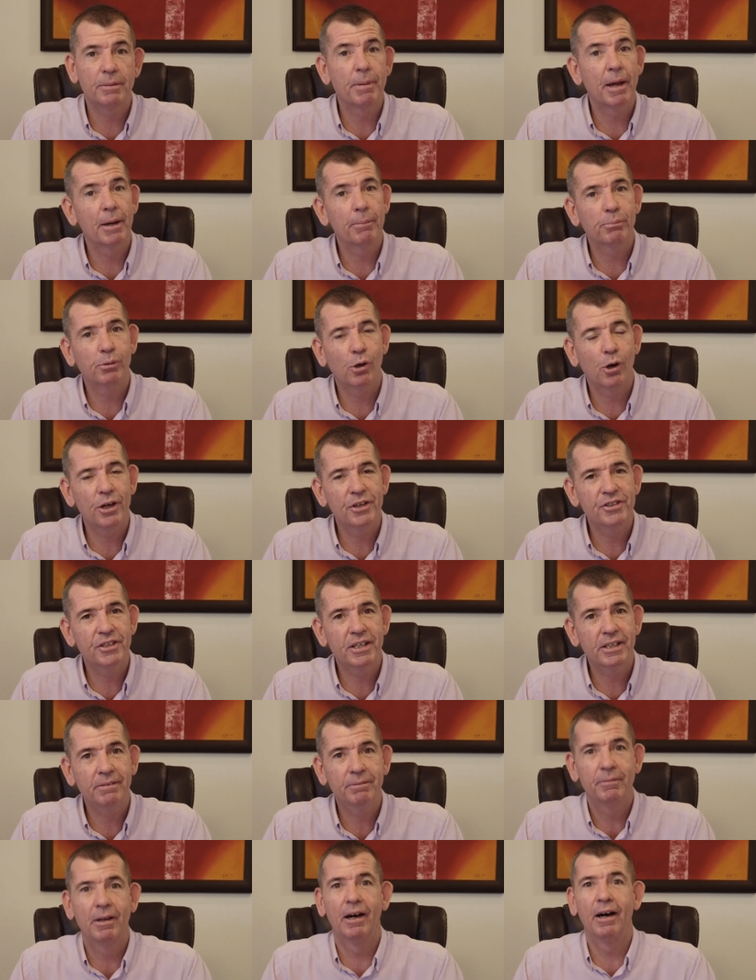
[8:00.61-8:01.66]
about
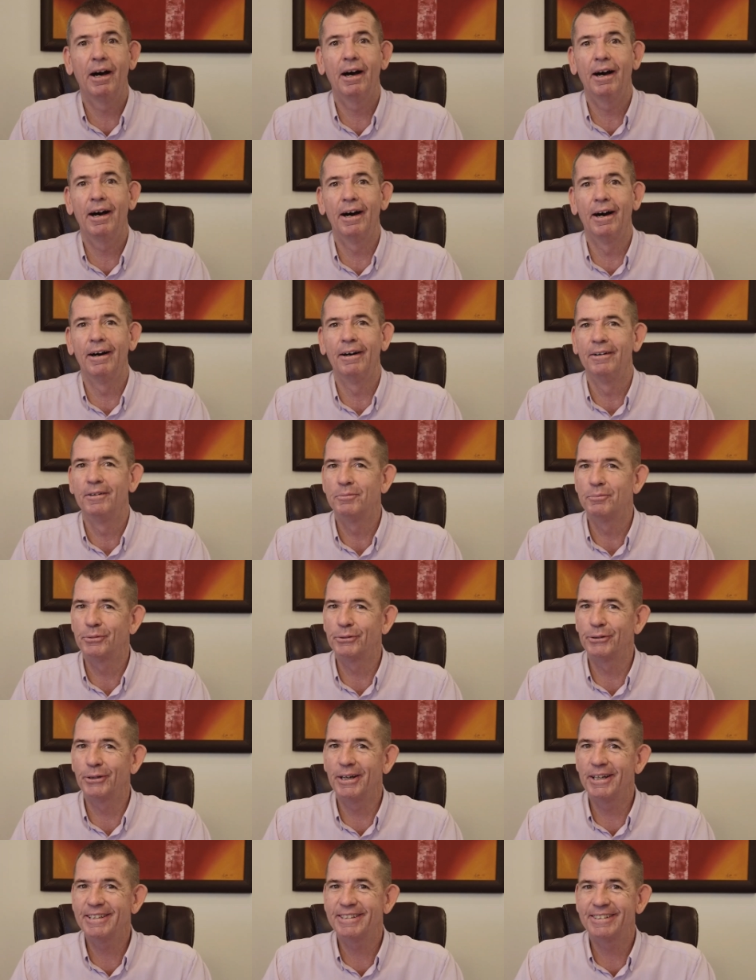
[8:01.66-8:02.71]
pricing.
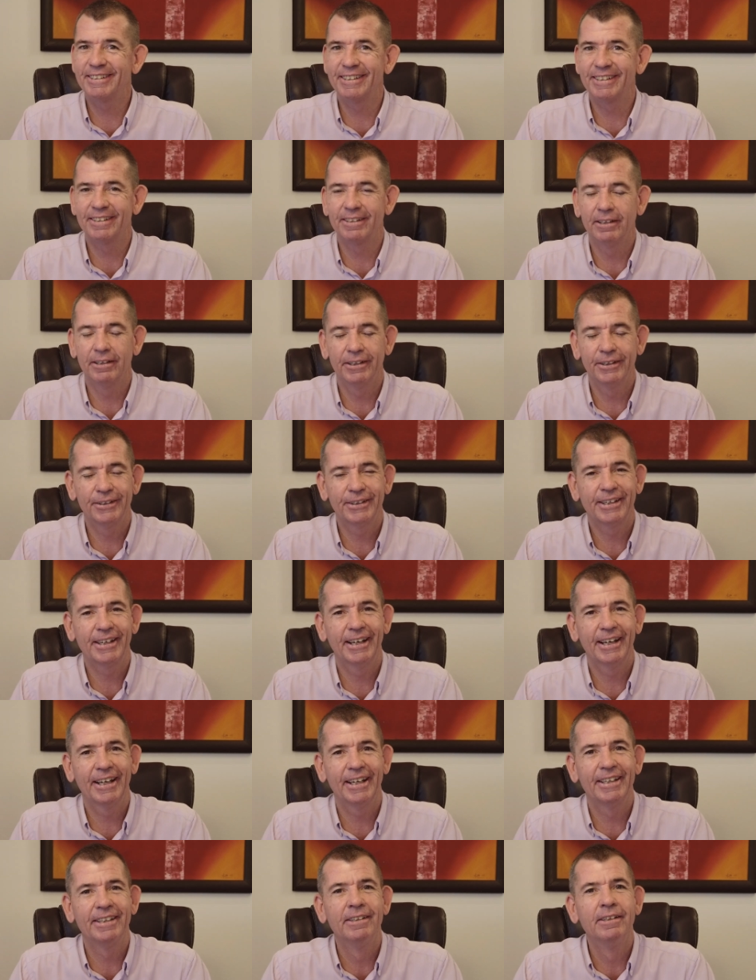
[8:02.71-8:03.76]
Pricing,
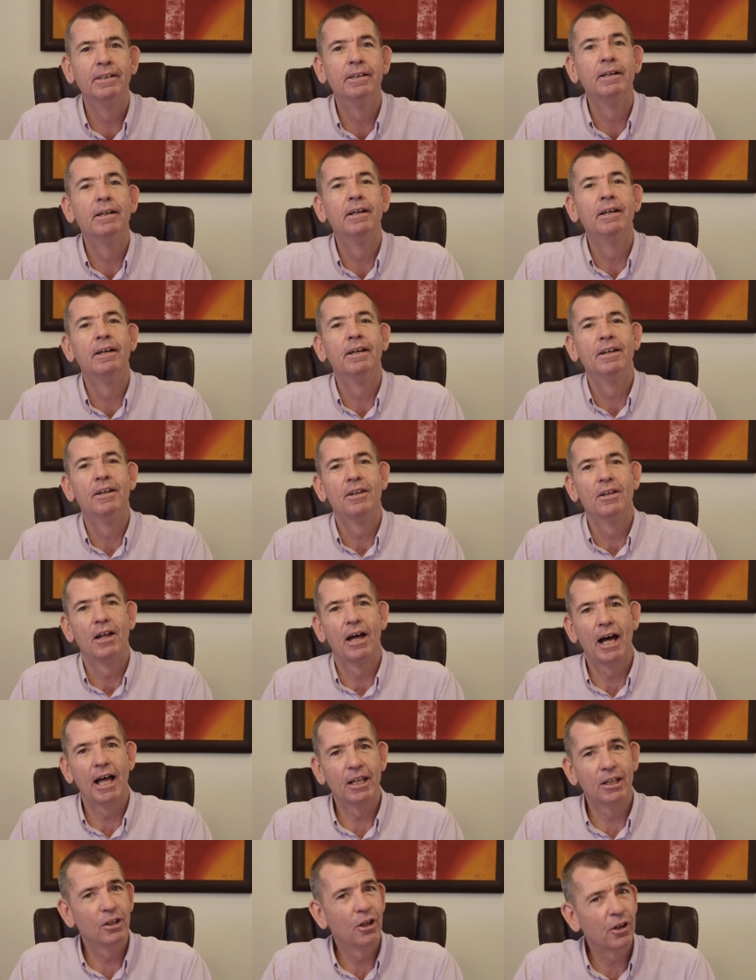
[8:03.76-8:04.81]
okay.
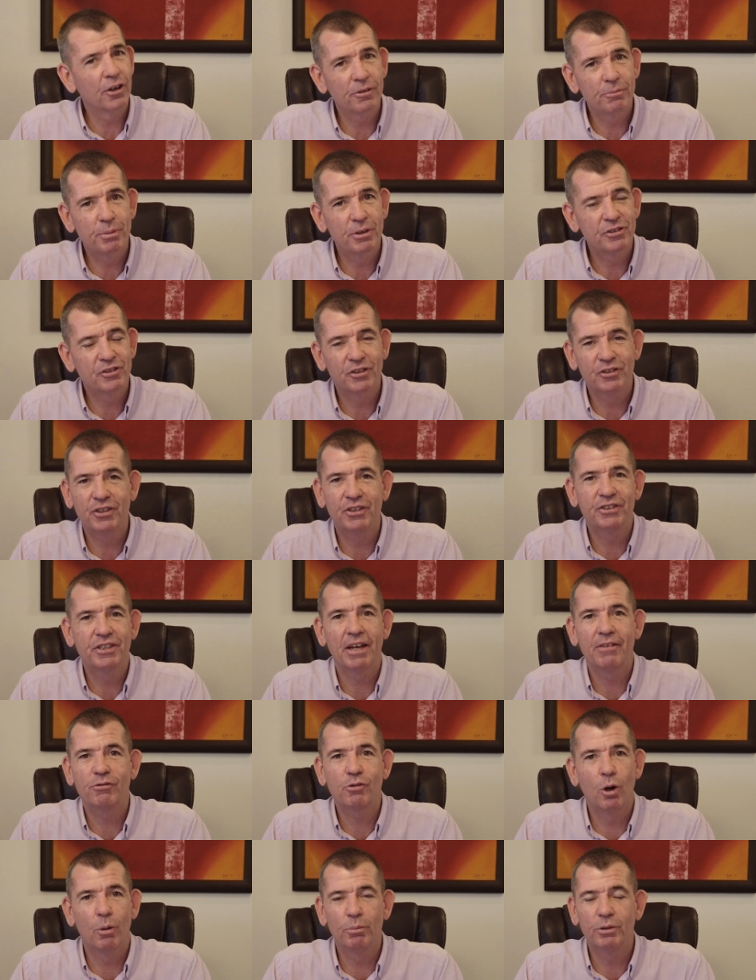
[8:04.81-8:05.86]
A lot of businesses
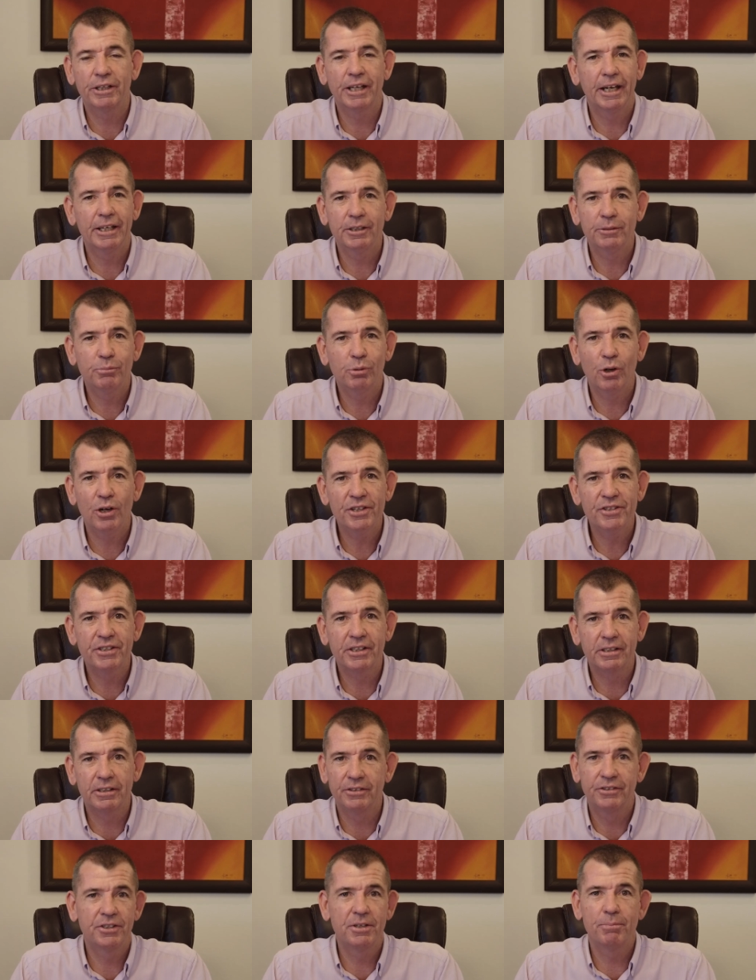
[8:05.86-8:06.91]
have complicated
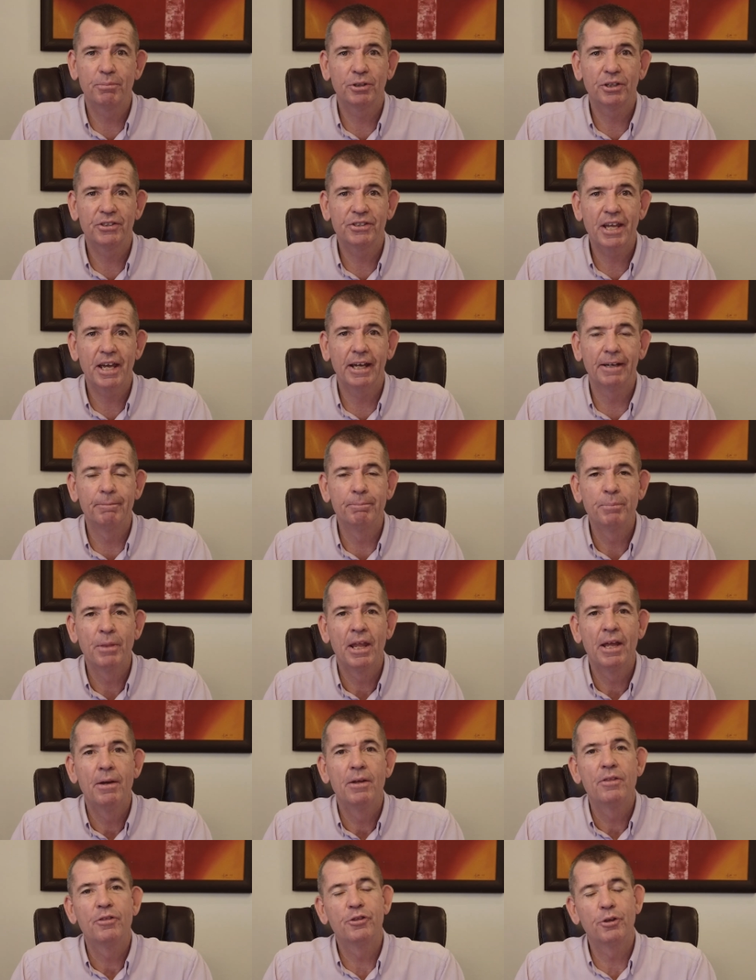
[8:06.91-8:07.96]
pricing. It's simple as that.
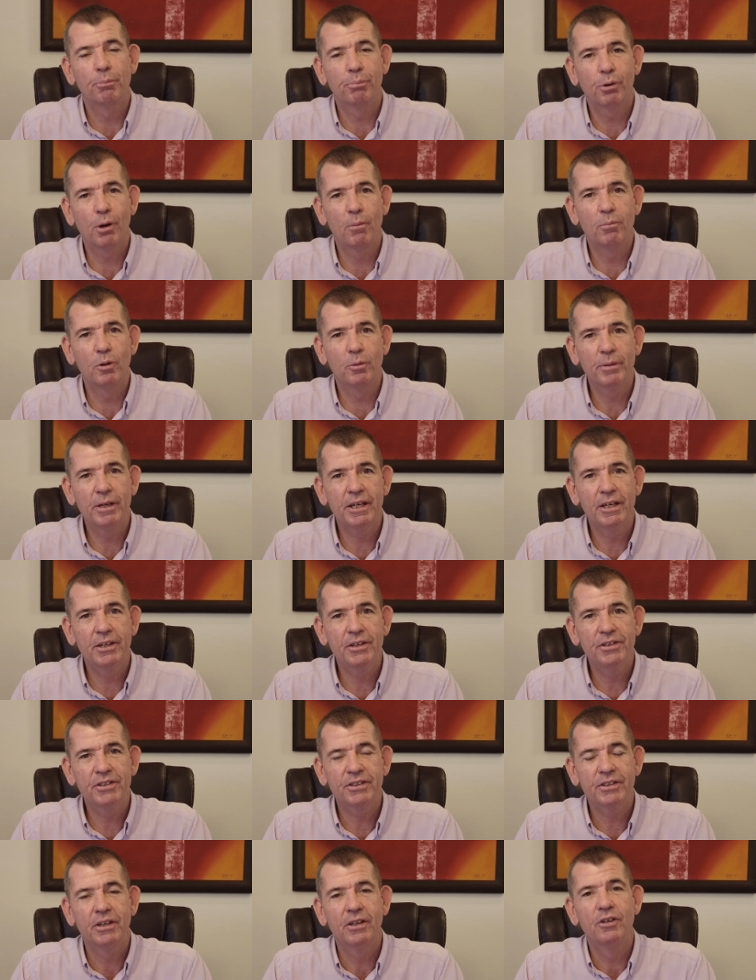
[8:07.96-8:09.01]
The problem
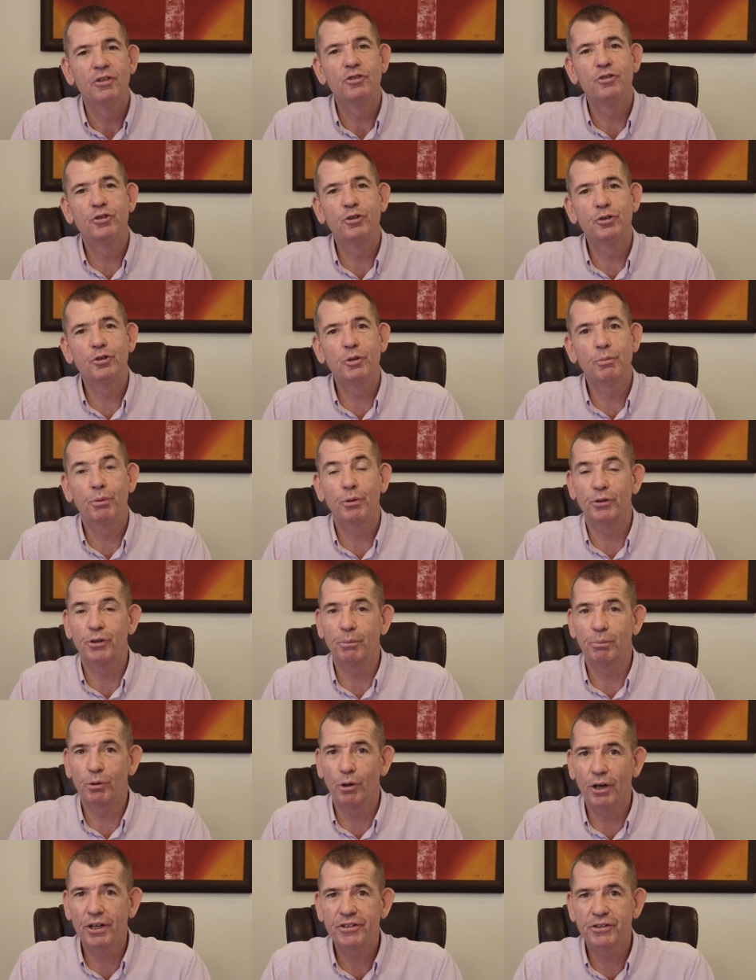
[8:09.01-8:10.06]
is, do you put the
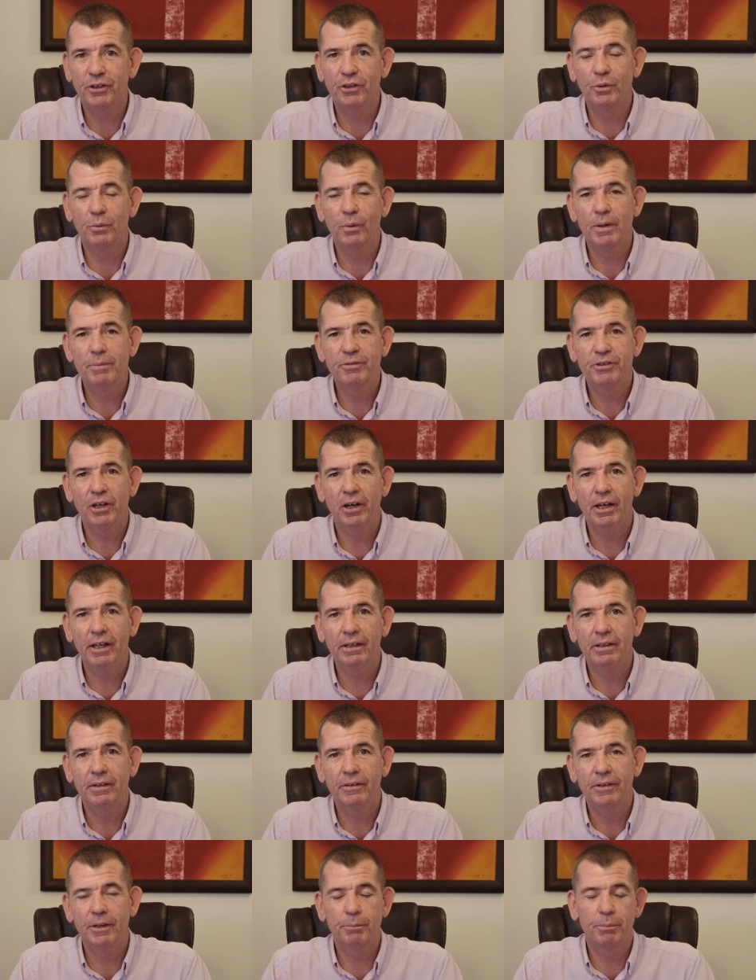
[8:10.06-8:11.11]
price on the website
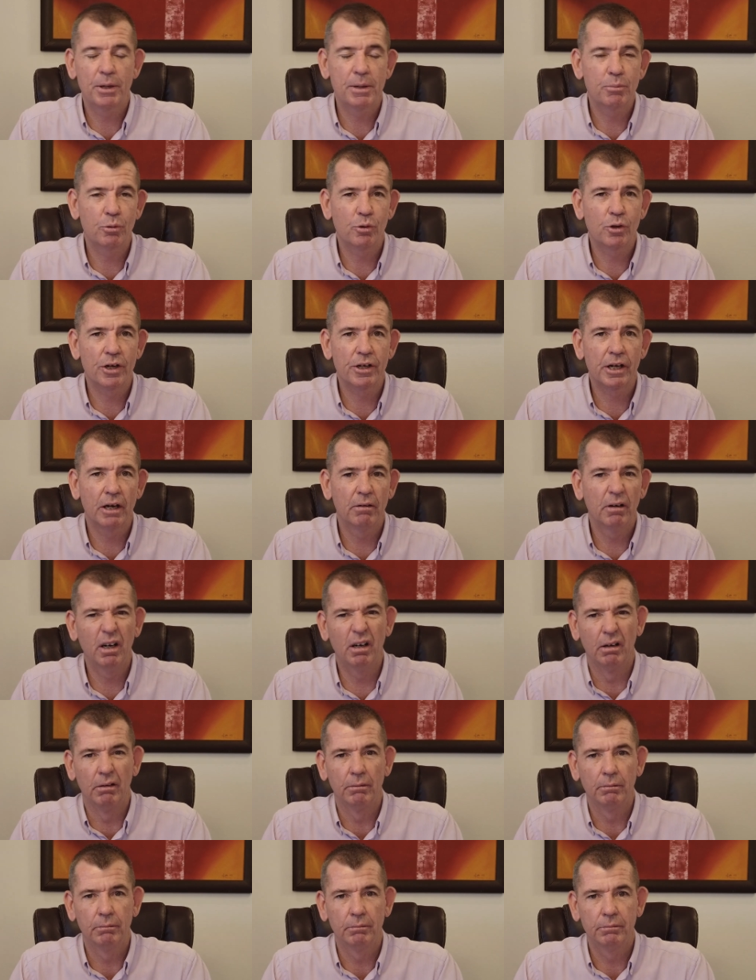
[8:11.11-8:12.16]
that people can go,
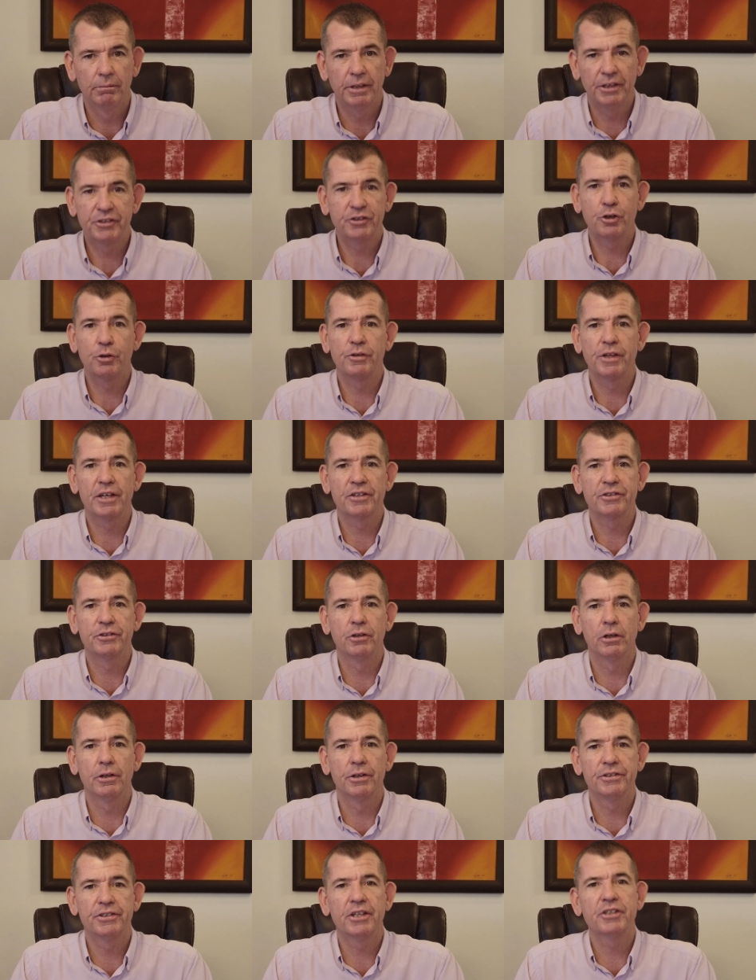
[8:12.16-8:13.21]
oh, that's
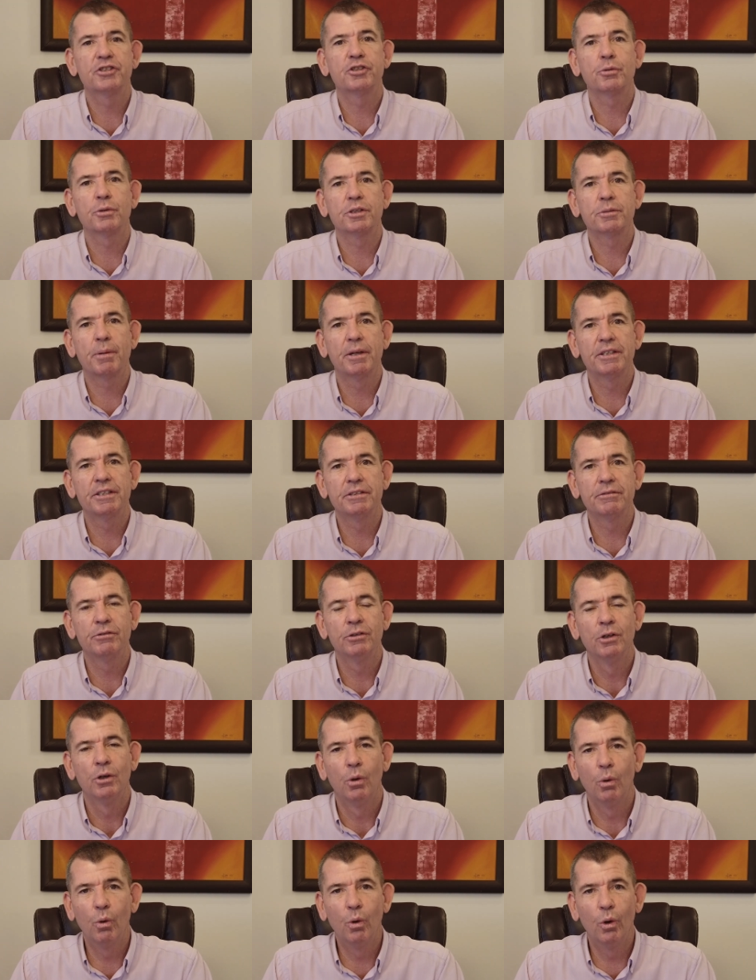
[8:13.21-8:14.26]
$2,000, that's too expensive?
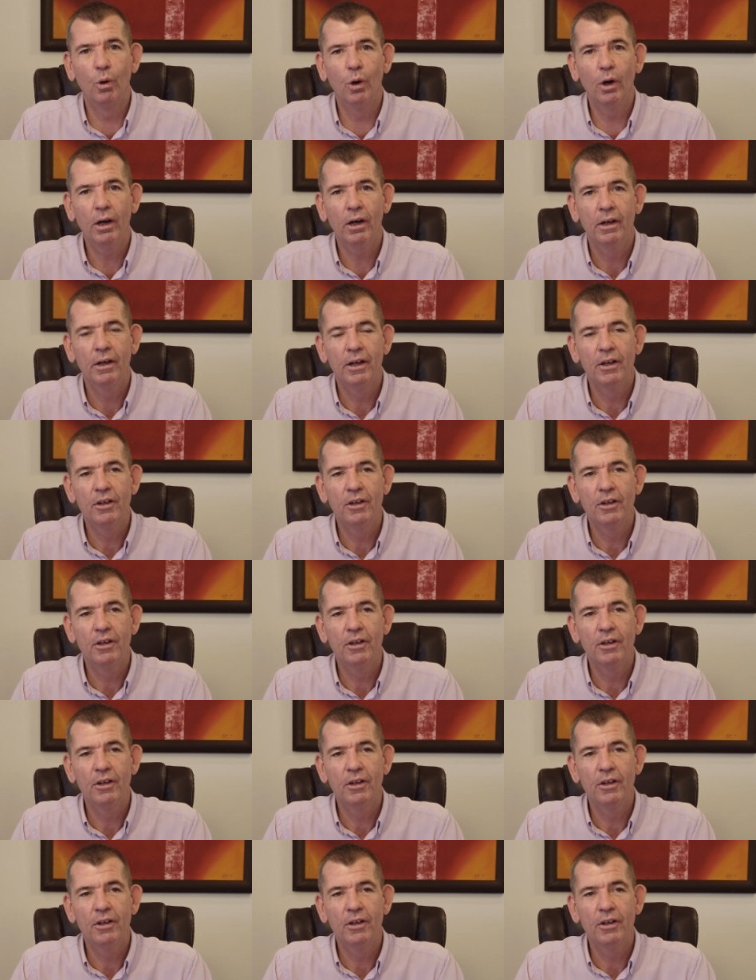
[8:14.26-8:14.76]
Or